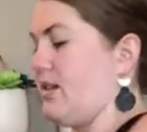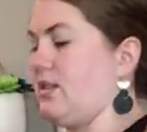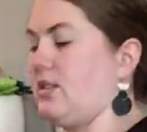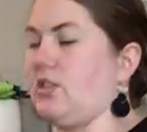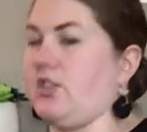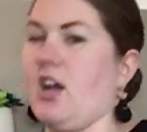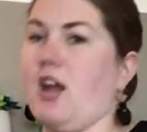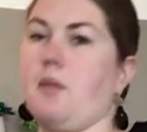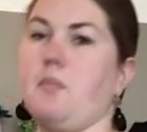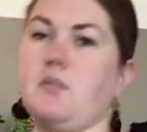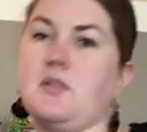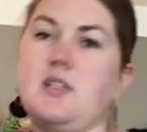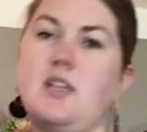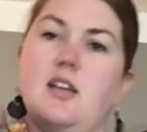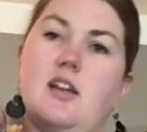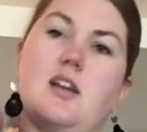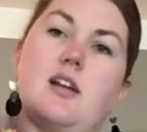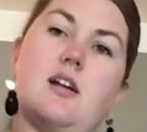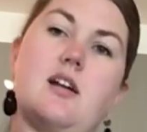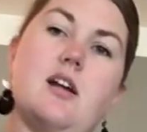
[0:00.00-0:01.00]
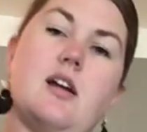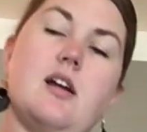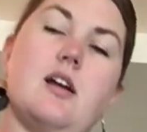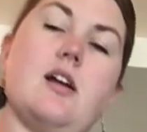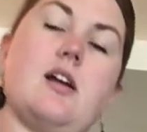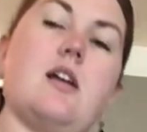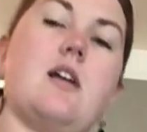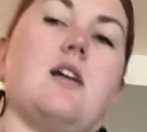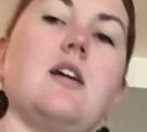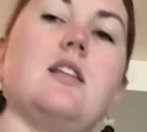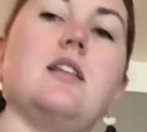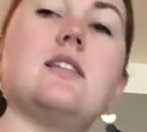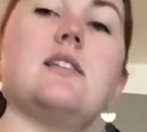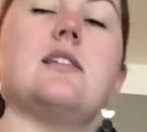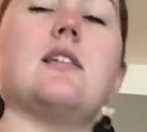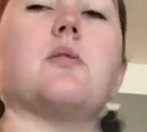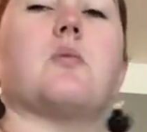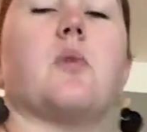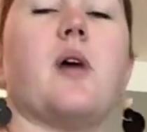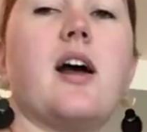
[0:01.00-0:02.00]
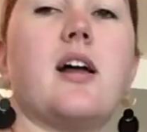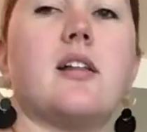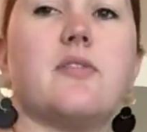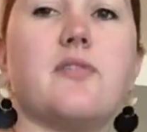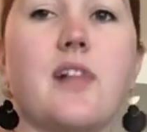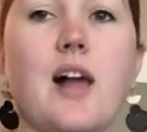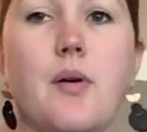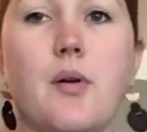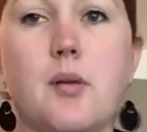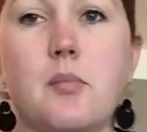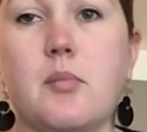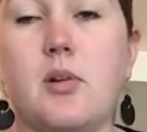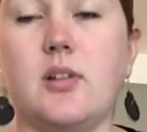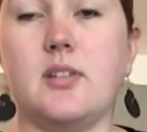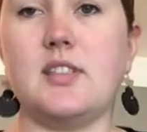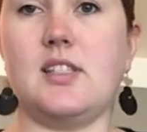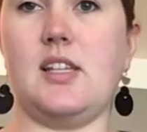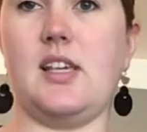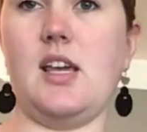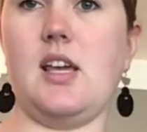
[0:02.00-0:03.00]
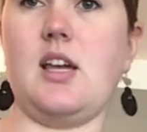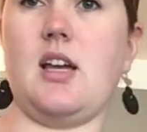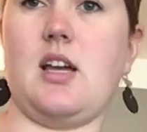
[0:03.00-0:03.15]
straps here. This is in Wildflower Multi.